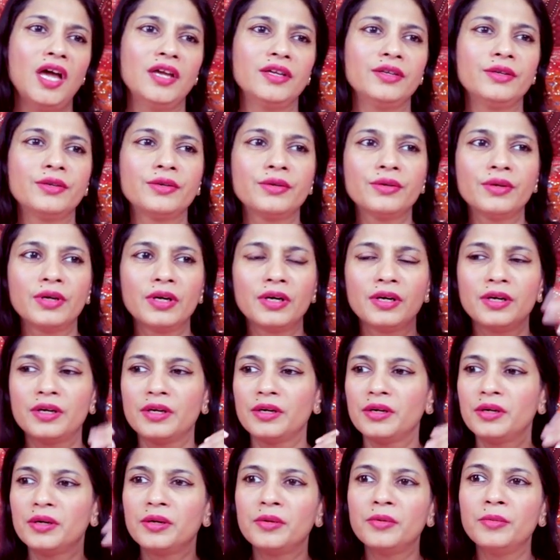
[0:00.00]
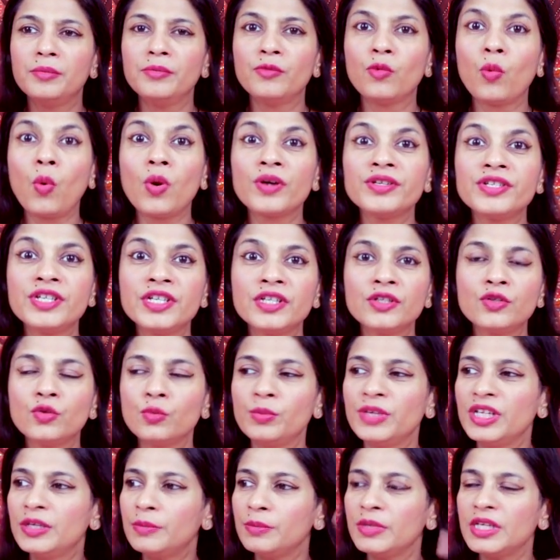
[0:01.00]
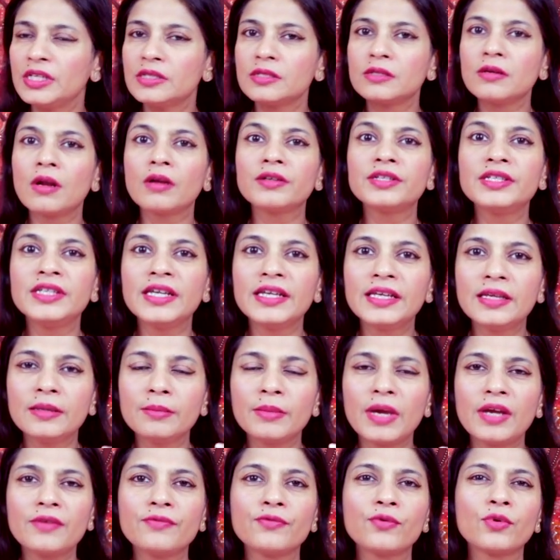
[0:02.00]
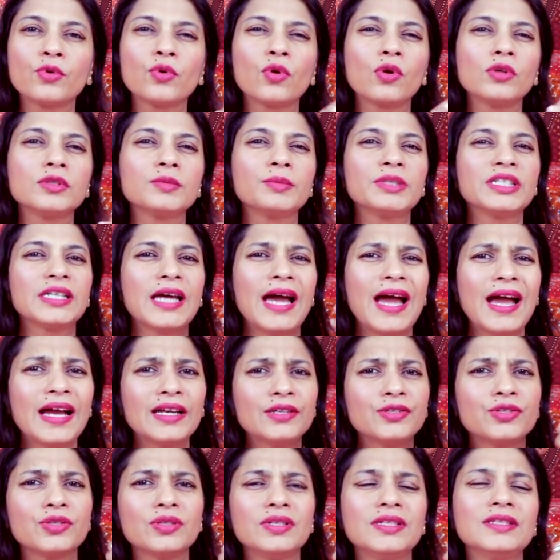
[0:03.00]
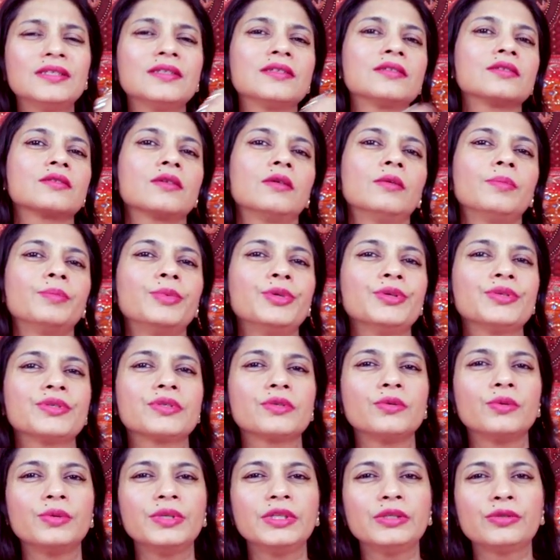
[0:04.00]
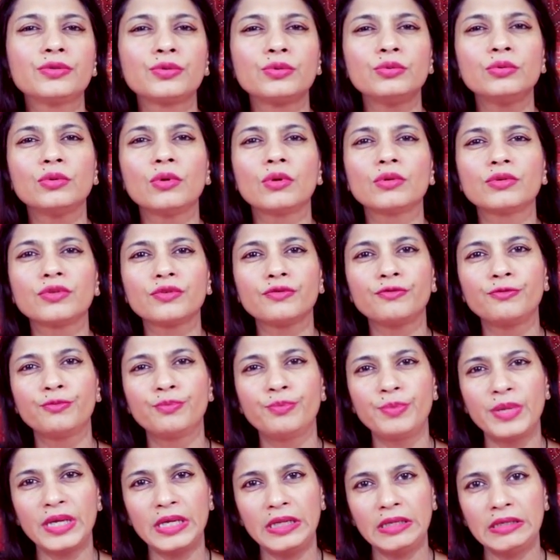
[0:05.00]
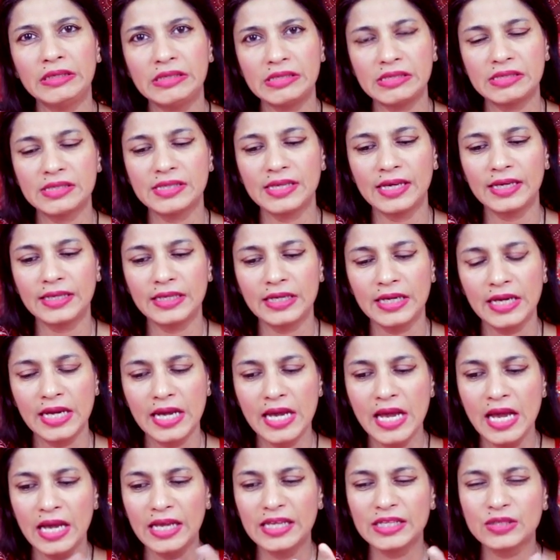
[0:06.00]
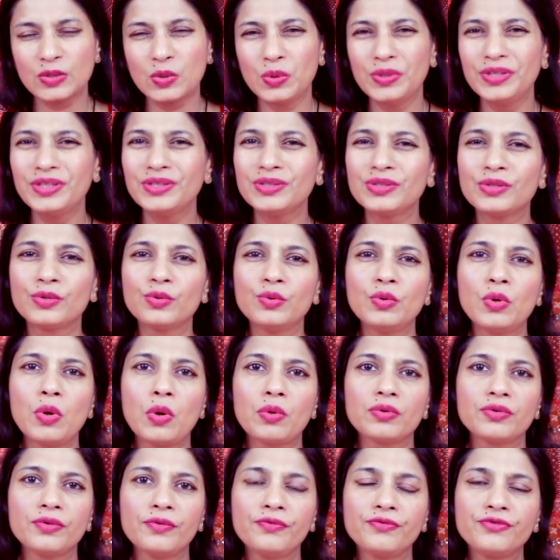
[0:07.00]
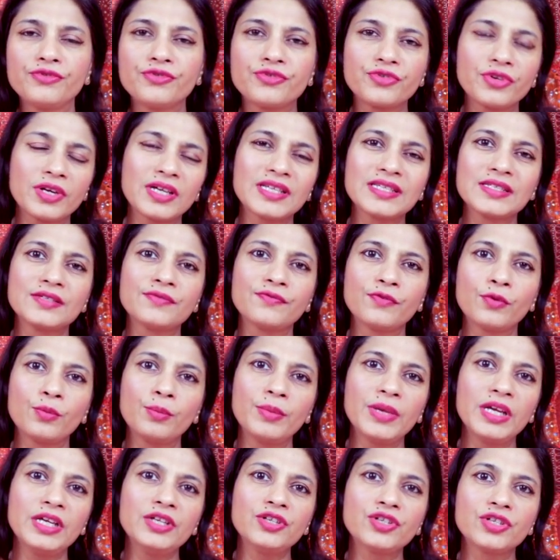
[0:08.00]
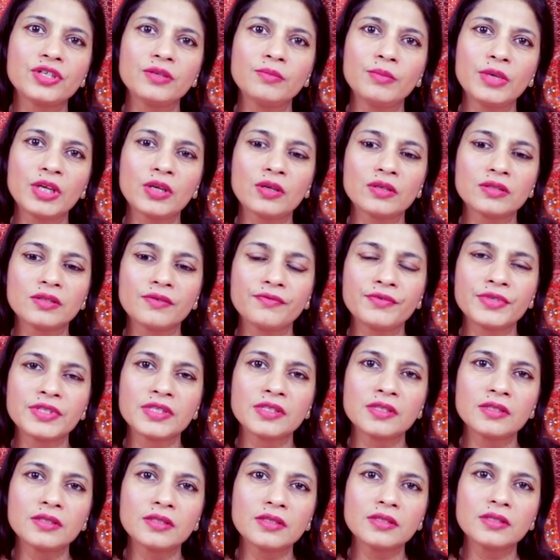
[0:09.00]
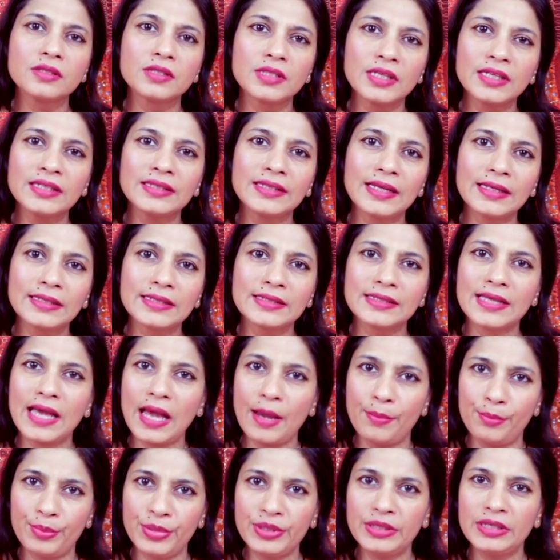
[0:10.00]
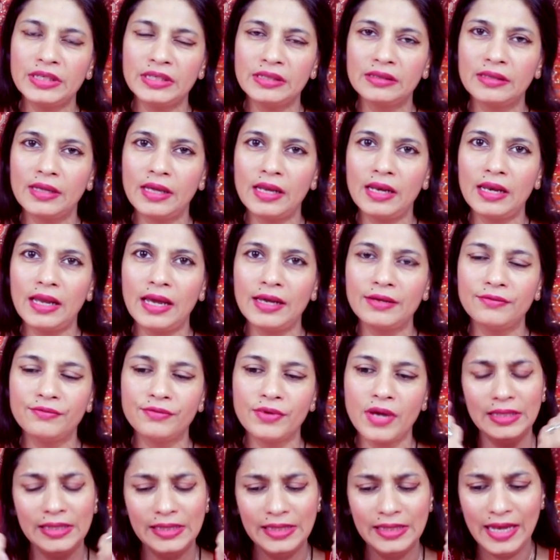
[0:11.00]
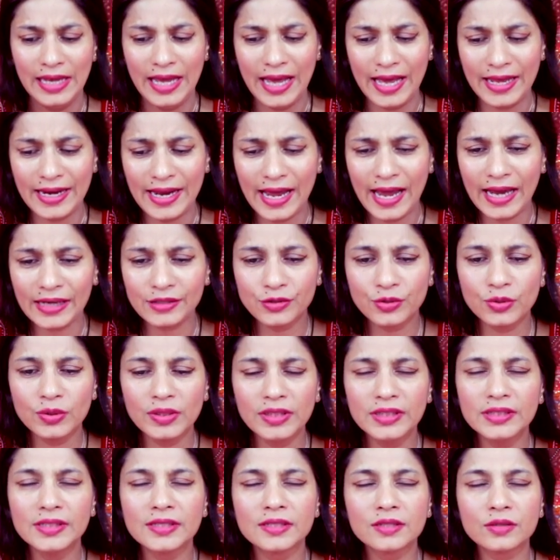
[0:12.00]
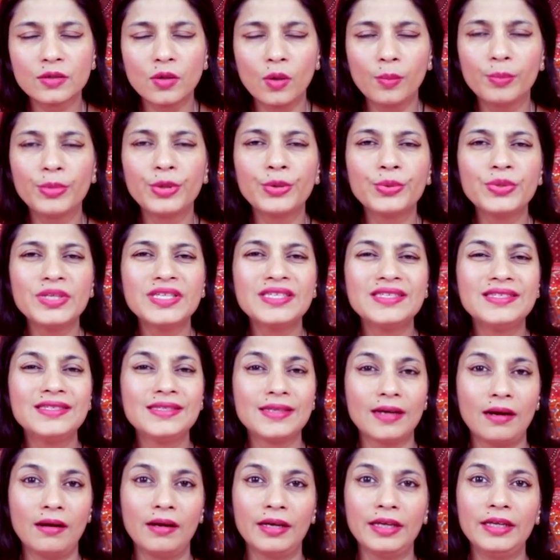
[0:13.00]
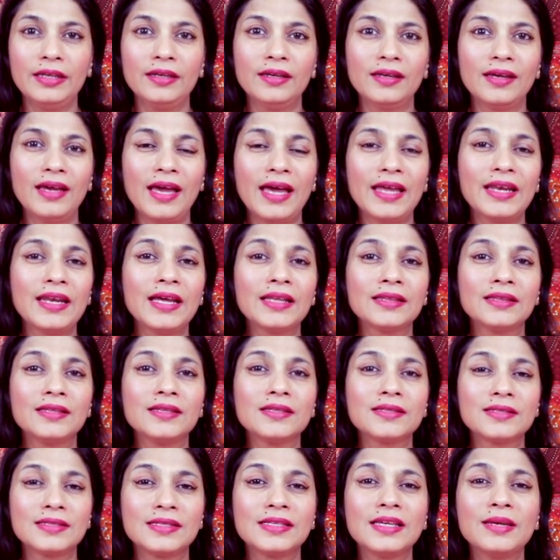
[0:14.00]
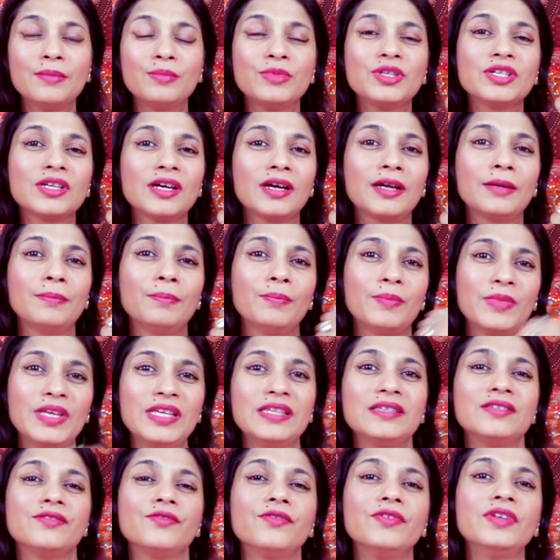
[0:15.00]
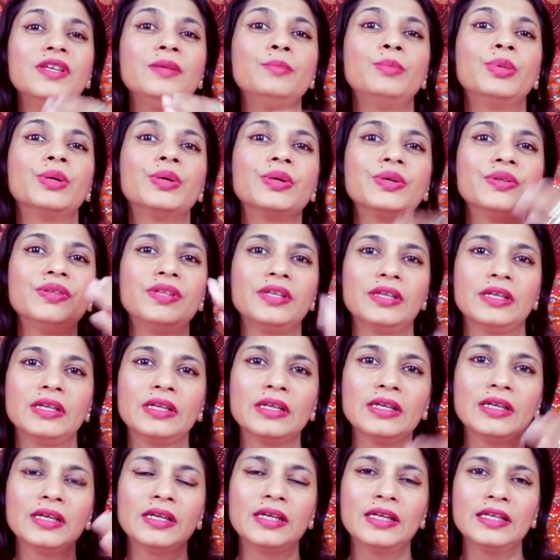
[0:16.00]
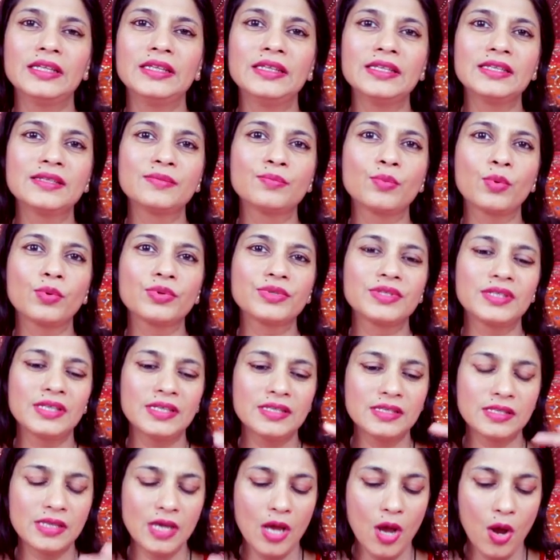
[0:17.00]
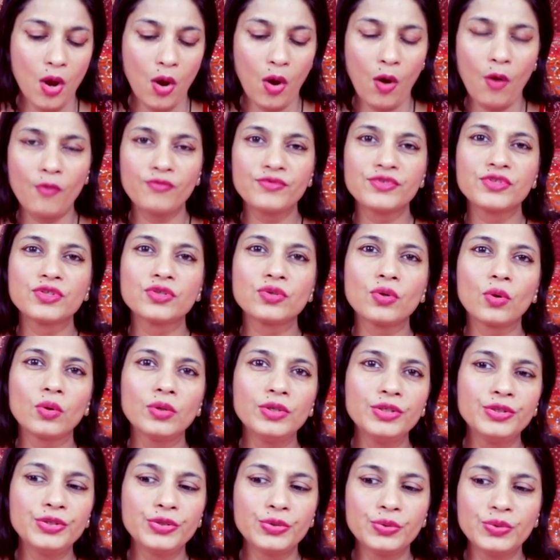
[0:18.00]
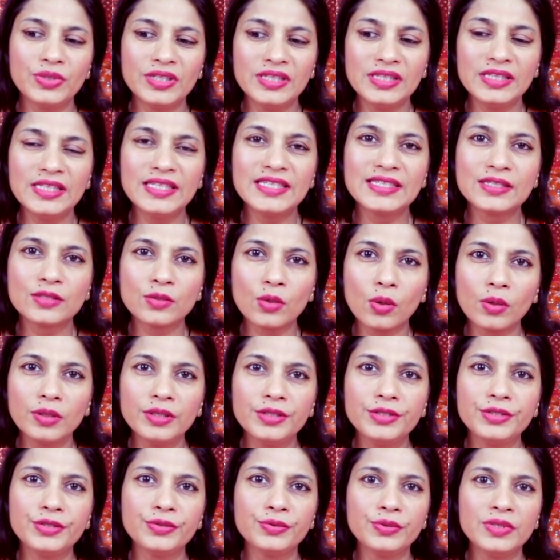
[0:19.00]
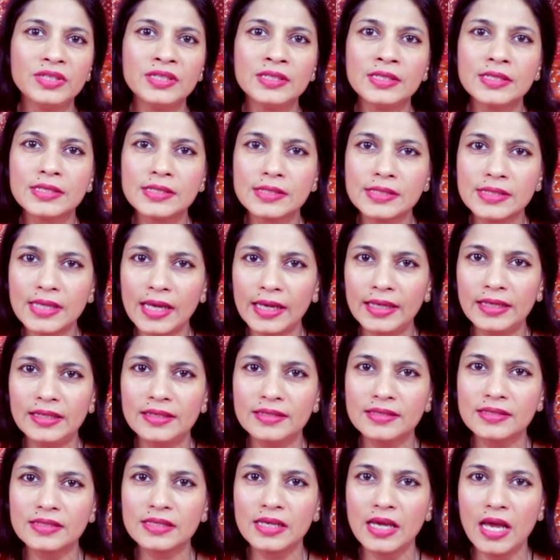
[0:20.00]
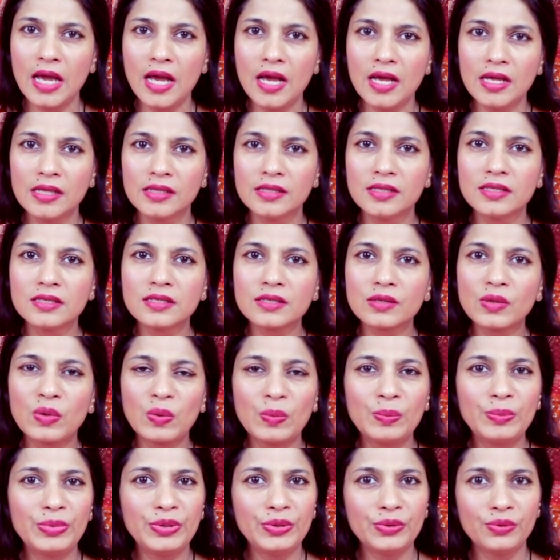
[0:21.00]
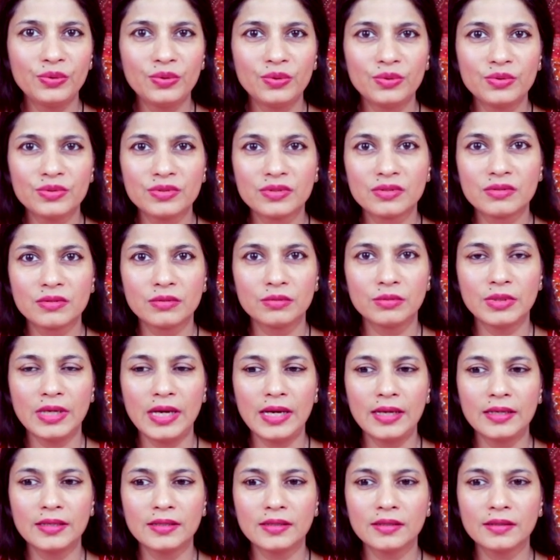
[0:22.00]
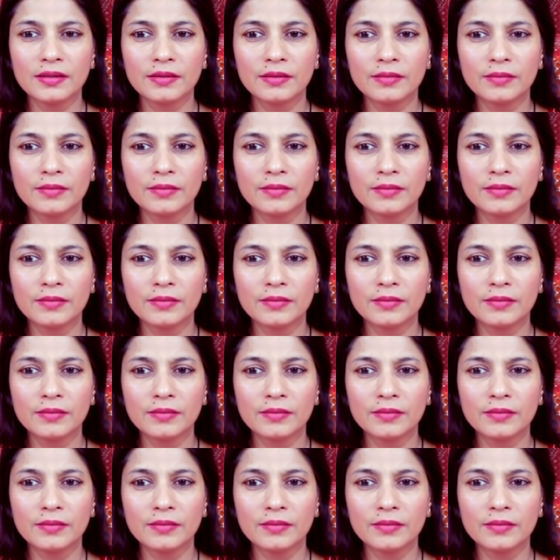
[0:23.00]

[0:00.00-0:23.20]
wanting to meet me, is not taking my phone calls. But actually, the Scorpio is going through a lot of pain inside. Is going through a lot of transformation because of a certain thing that has happened in their life. And actually, the Scorpio is dying and at the same time is rebirthing in this process of solitude. In this solitude, in this silence, the Scorpio goes through that.